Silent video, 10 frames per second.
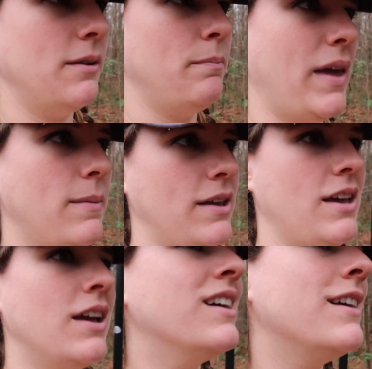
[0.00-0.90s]

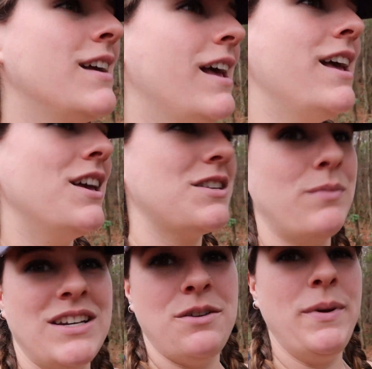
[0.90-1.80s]
maybe
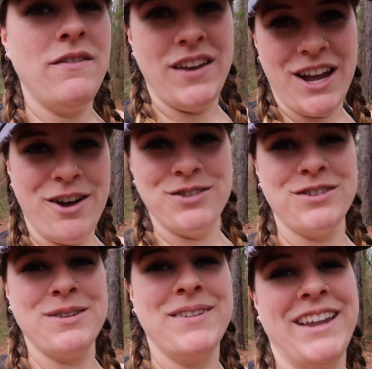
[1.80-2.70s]
some recipe videos
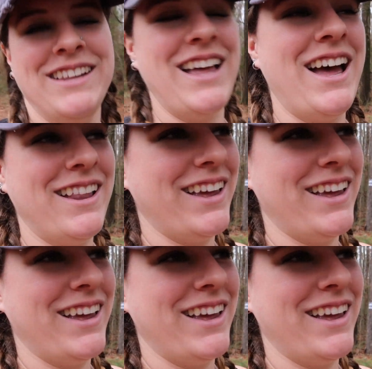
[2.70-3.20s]
or something like that.